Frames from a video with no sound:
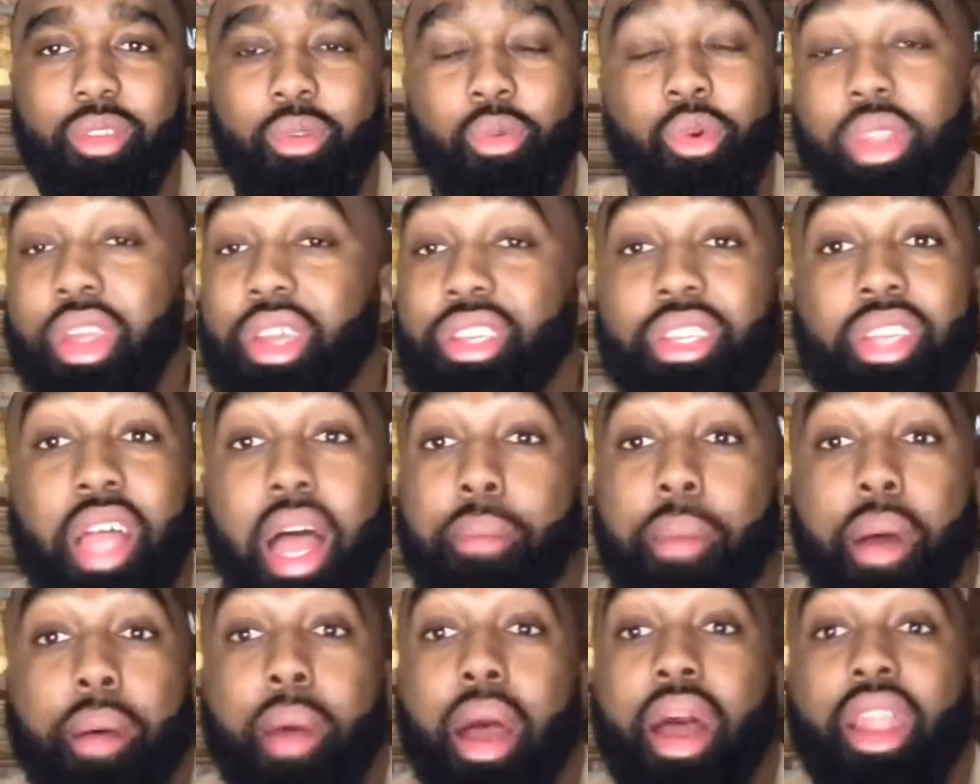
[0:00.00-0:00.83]
Well, this
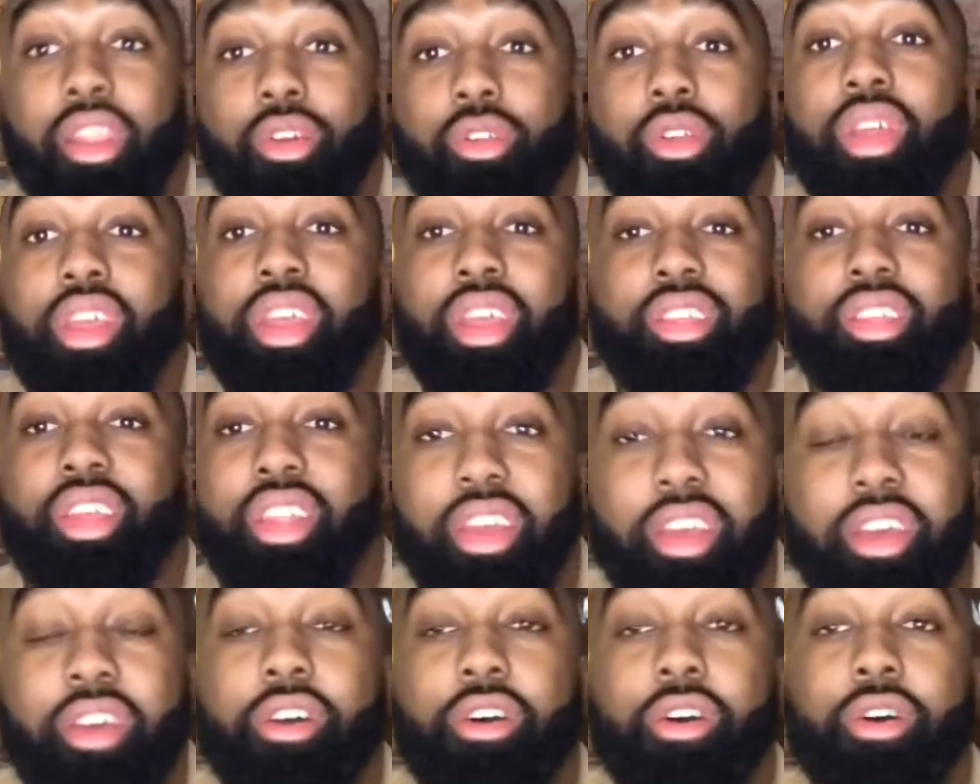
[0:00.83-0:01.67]
time I, I literally get to
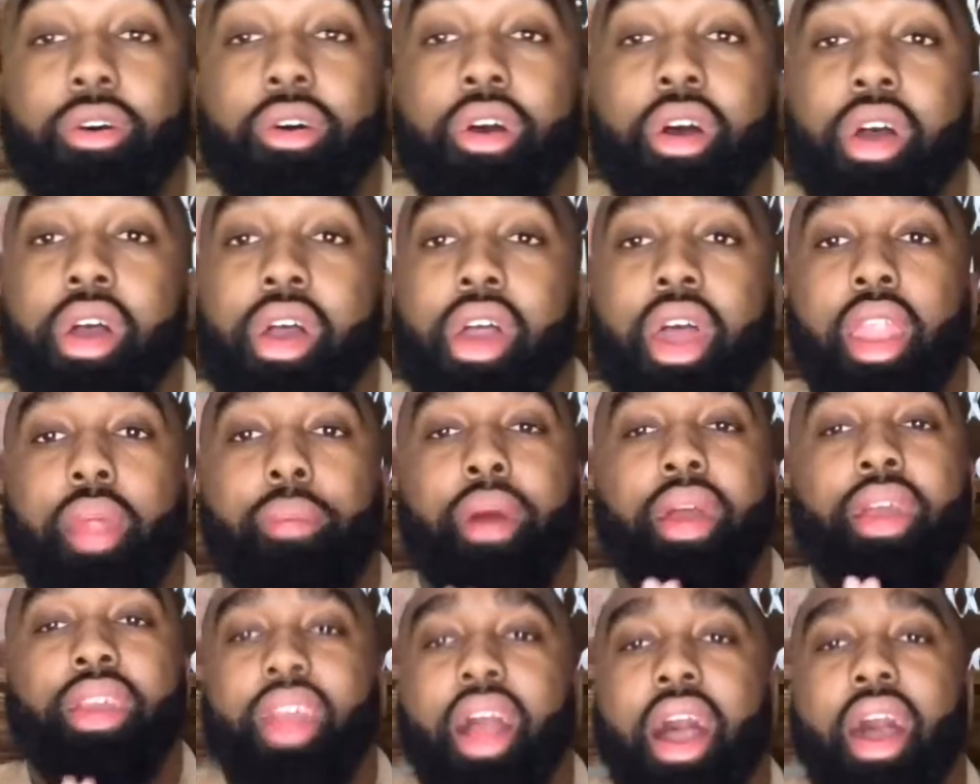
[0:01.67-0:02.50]
the hill and
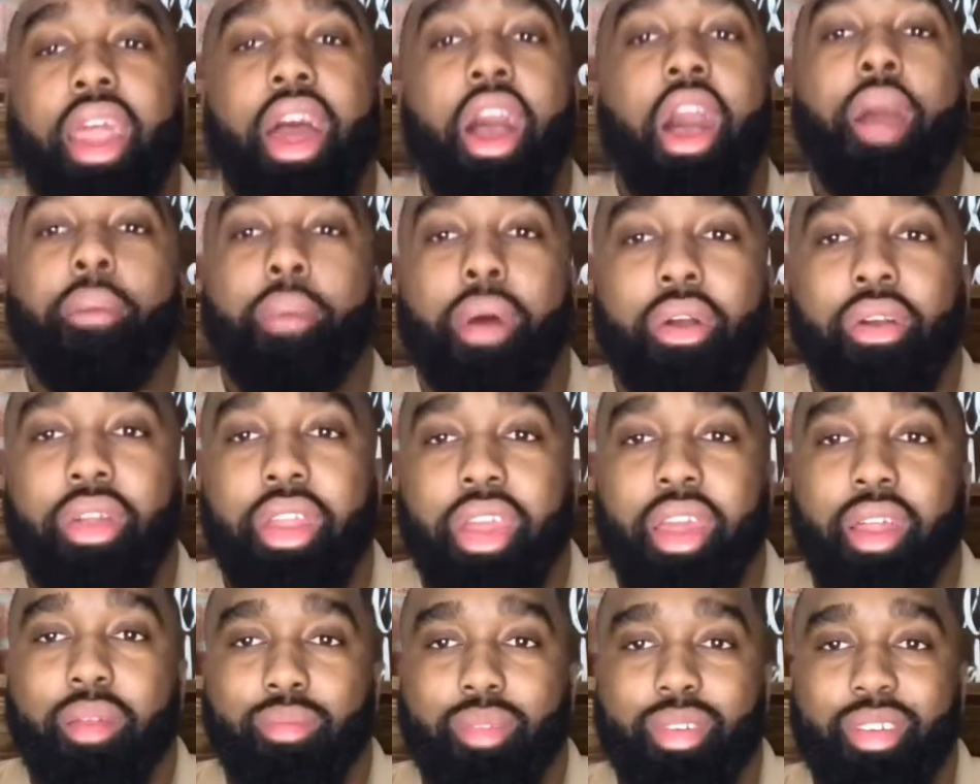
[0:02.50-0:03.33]
I'm like, God, how am I going
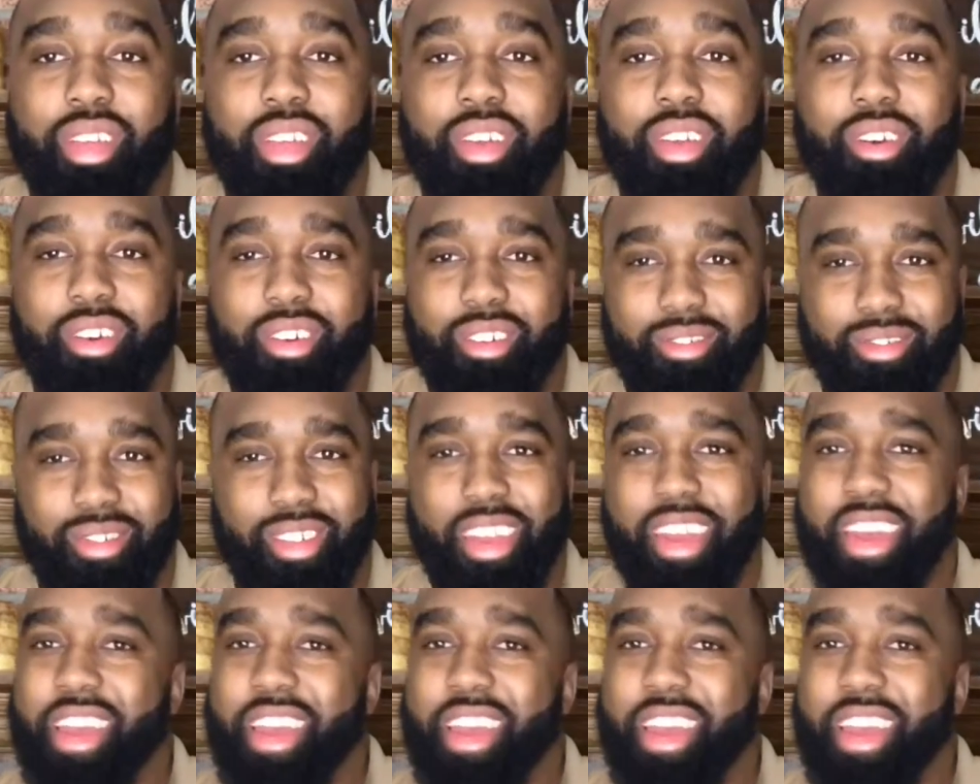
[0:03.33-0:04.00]
to get up this hill?